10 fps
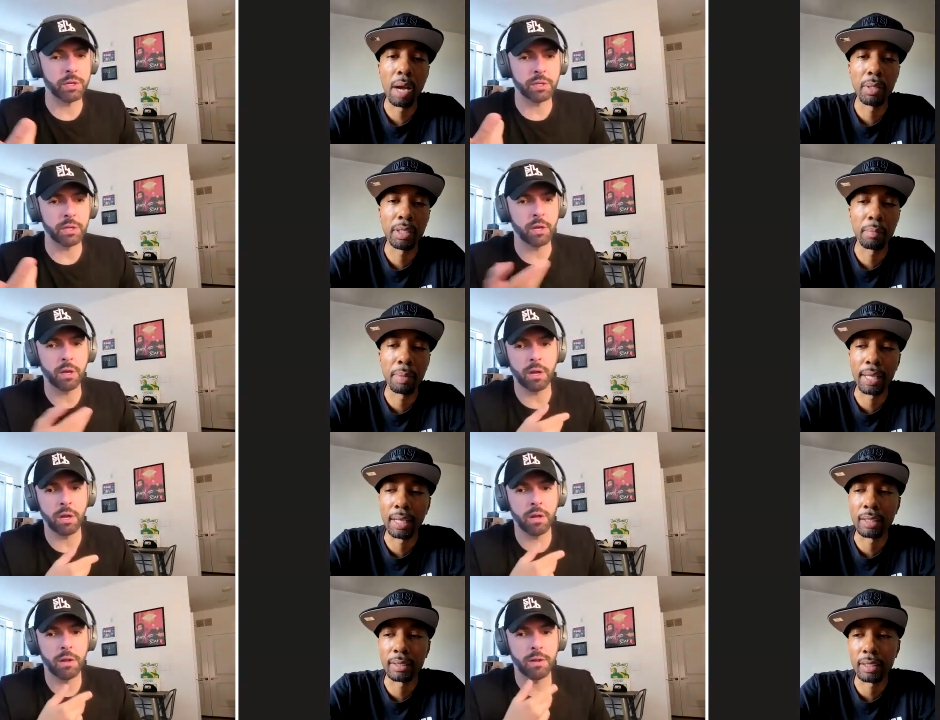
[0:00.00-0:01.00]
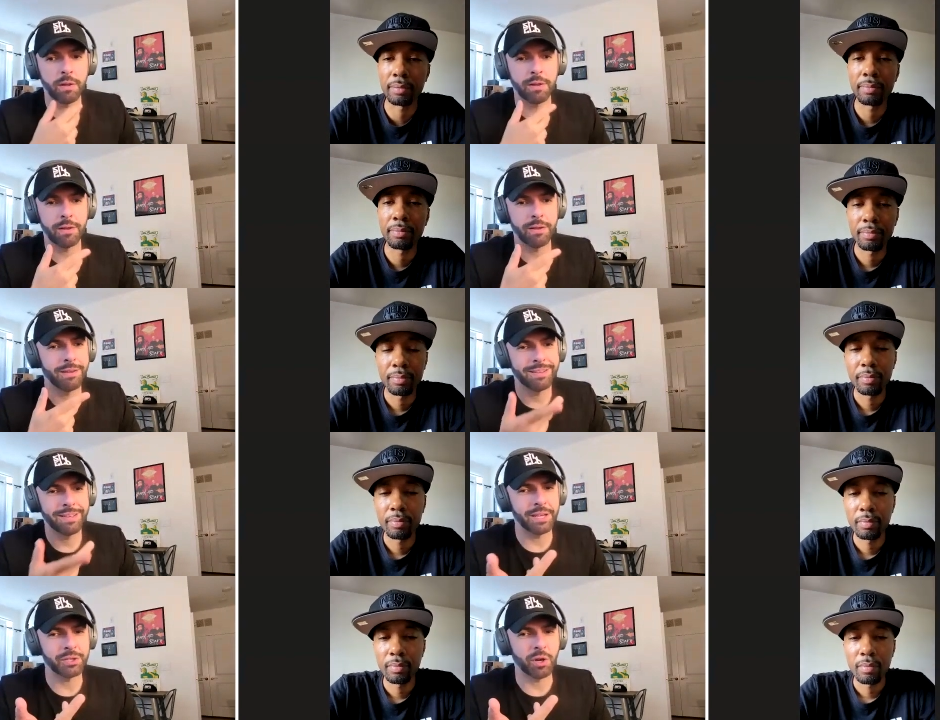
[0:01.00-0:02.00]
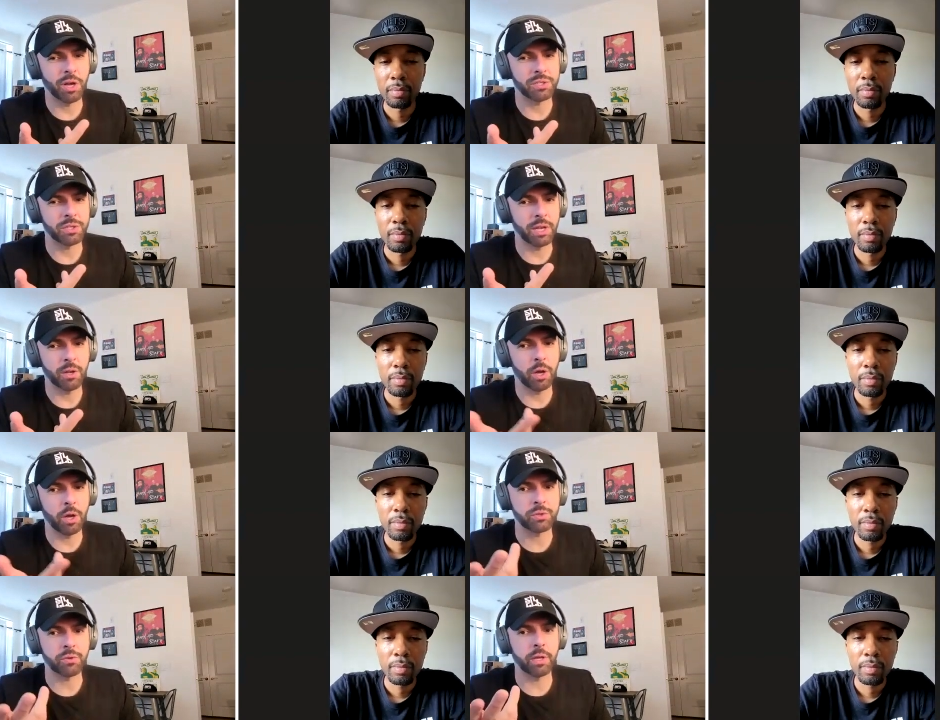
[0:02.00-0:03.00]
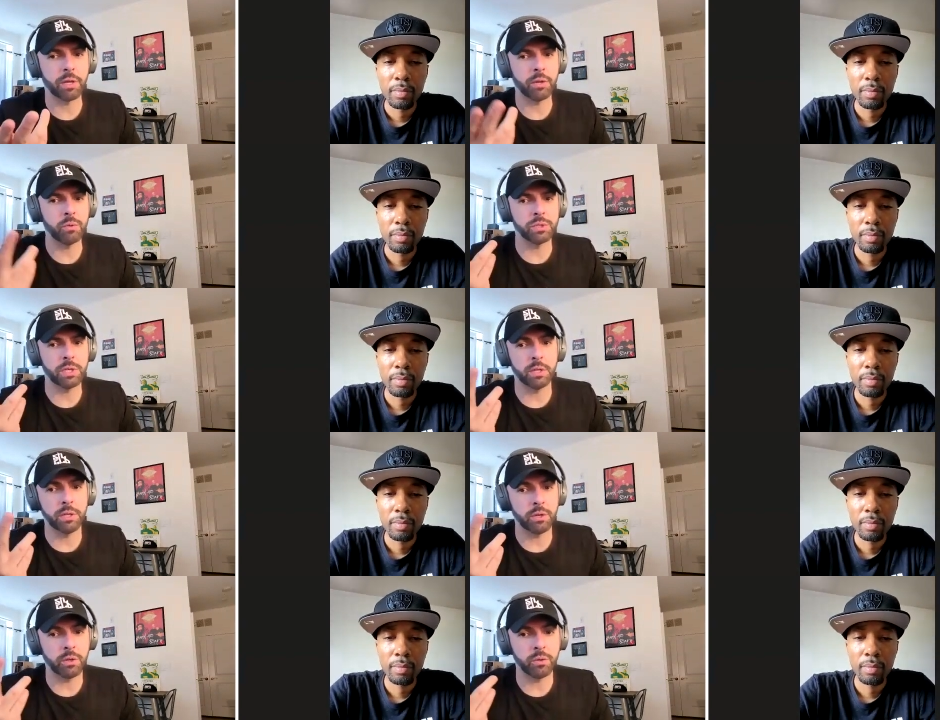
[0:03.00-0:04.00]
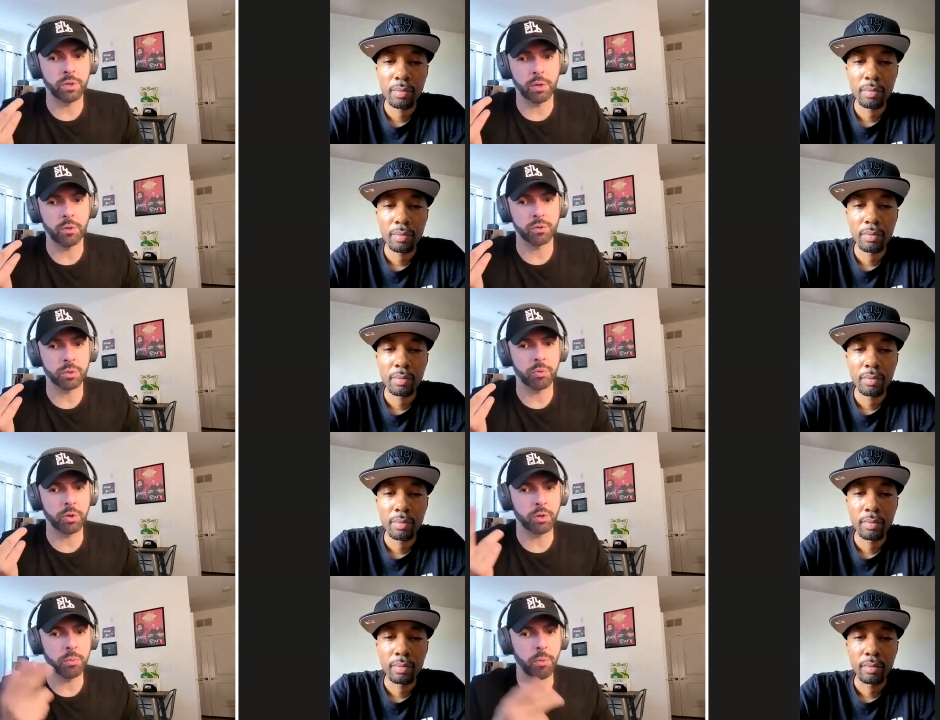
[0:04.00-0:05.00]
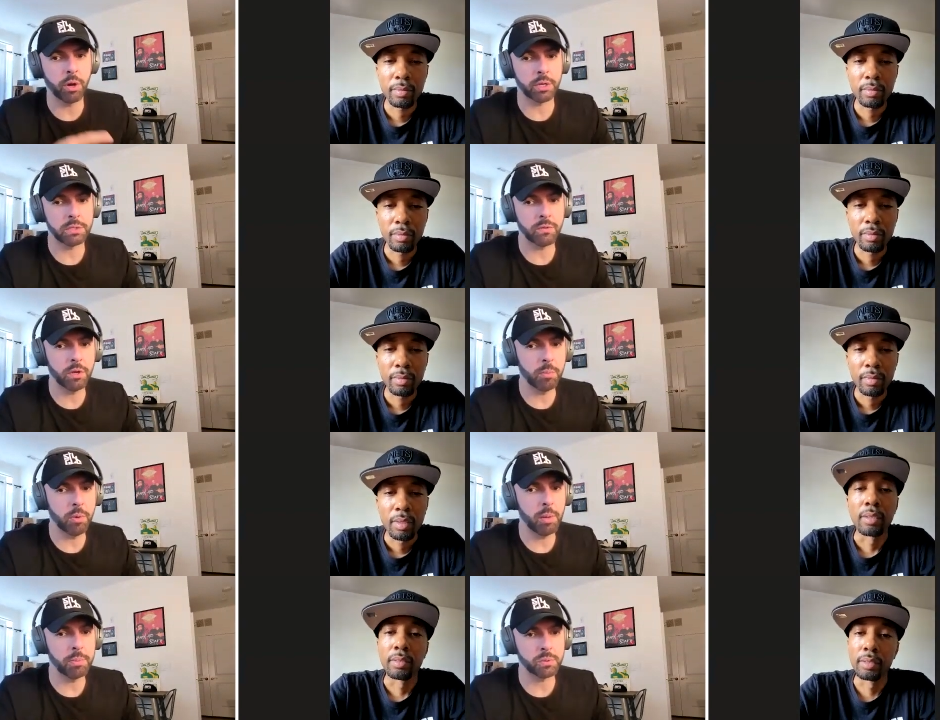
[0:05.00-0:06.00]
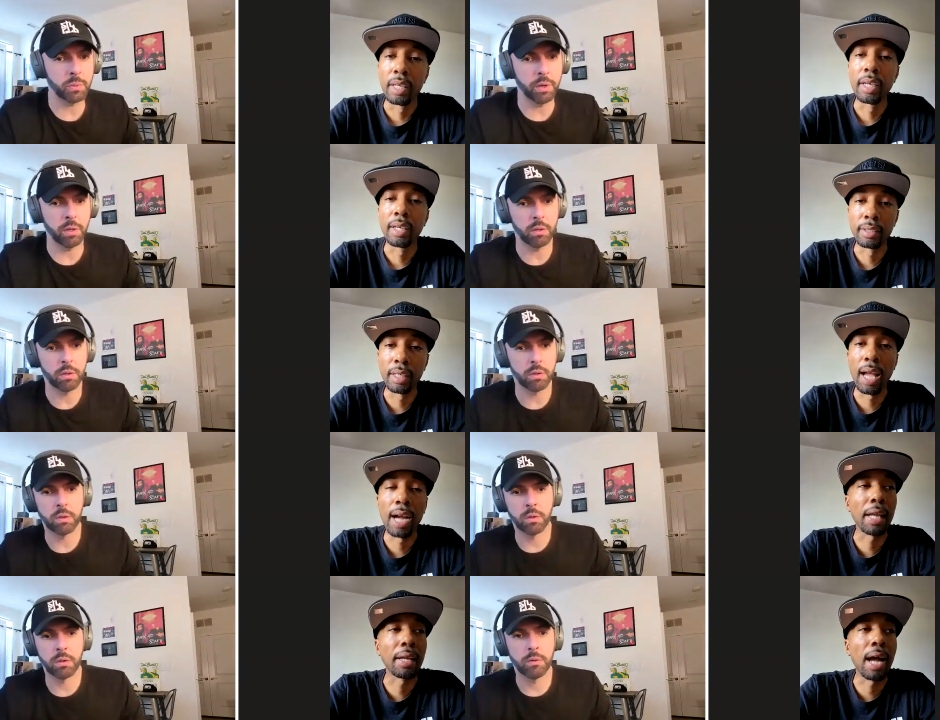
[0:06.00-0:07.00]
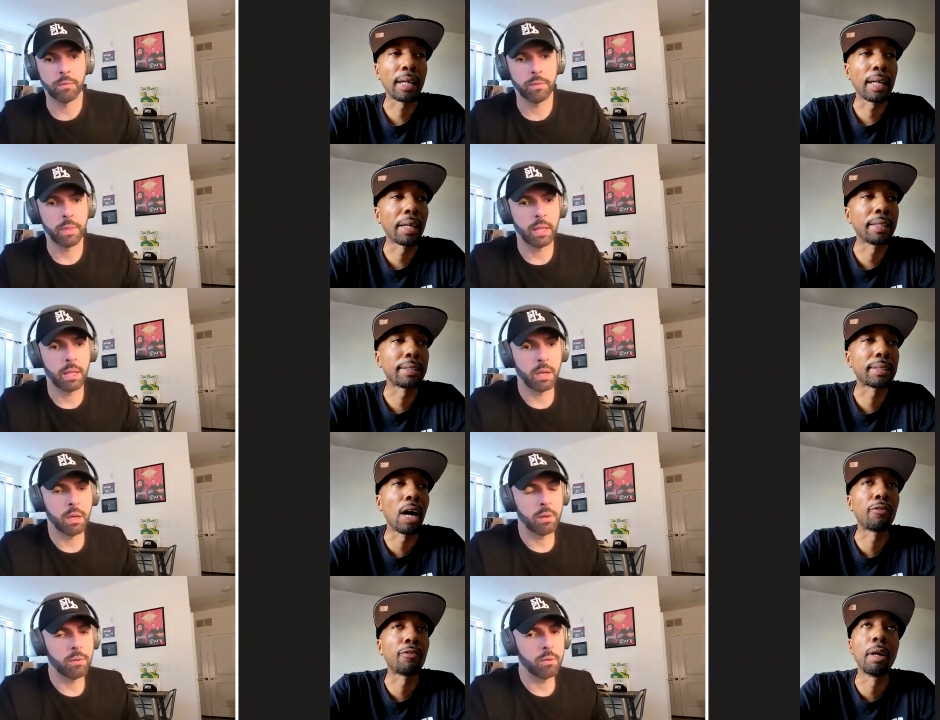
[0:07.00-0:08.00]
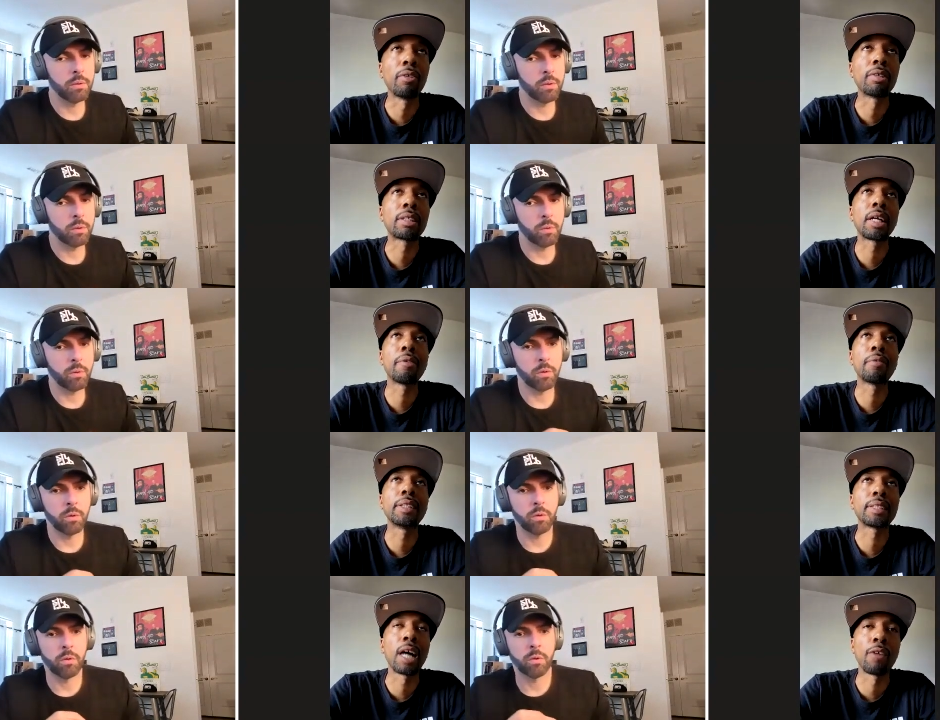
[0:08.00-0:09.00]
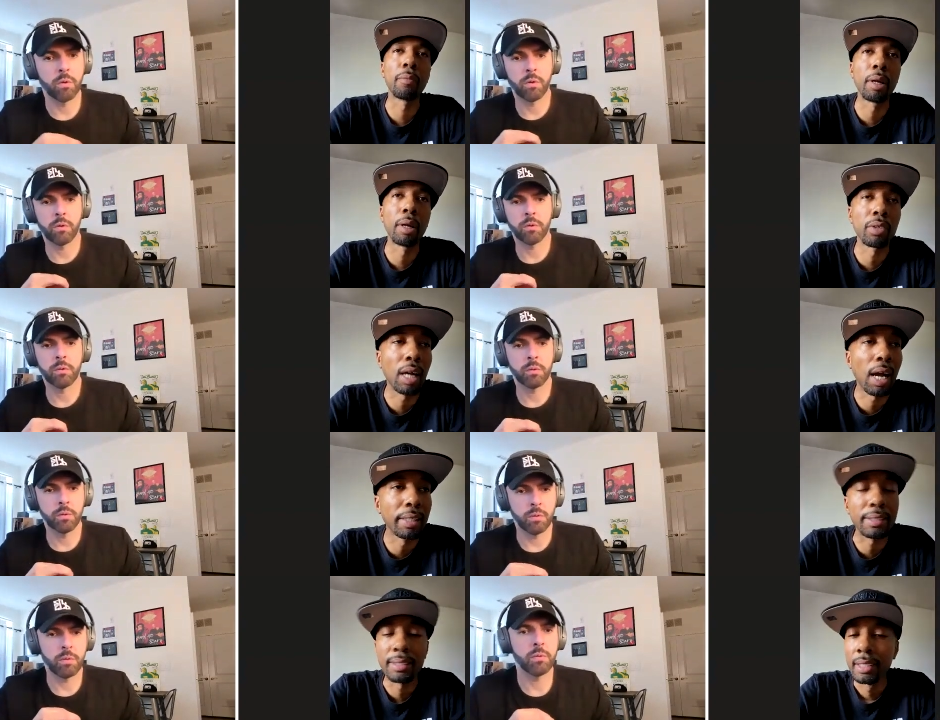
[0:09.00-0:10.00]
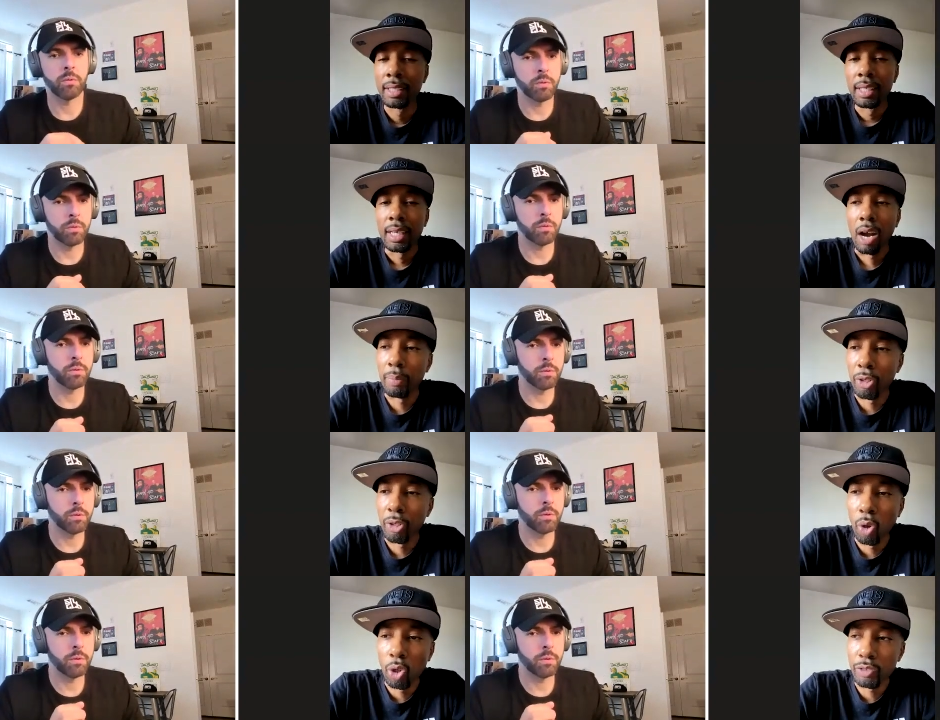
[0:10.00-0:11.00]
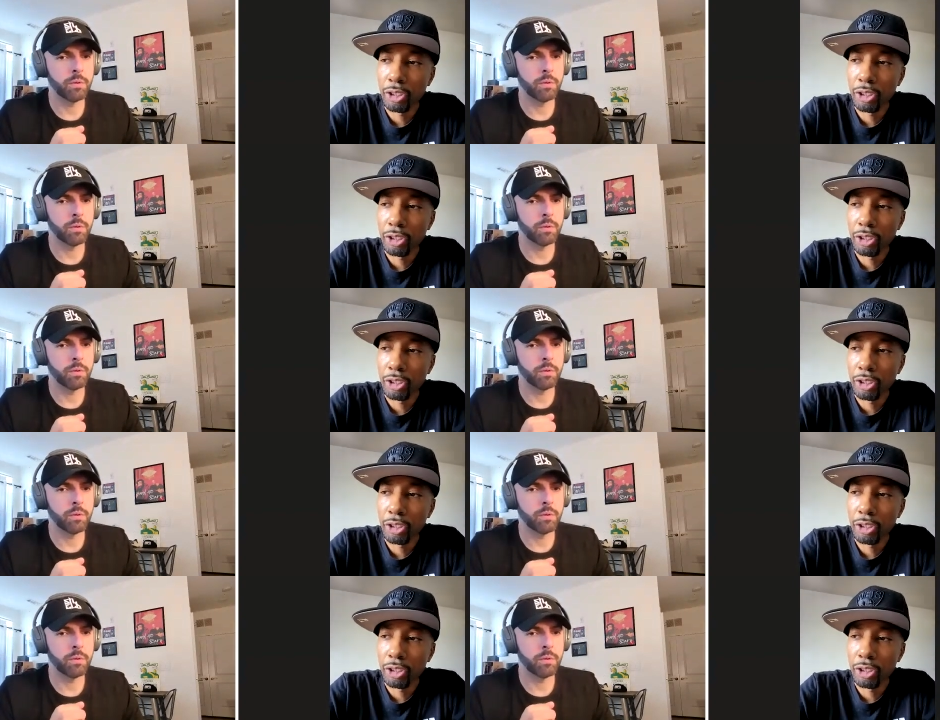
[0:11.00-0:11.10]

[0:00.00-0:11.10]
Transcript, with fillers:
Speaker 1: I'm gonna get back out there. Yeah, sure. and Australia and New Zealand are, usually pretty good markets for hip
Speaker 2: hop. Yeah, yeah. I gotta, I gotta hit South America. I never hit South America. I hit. I've been all over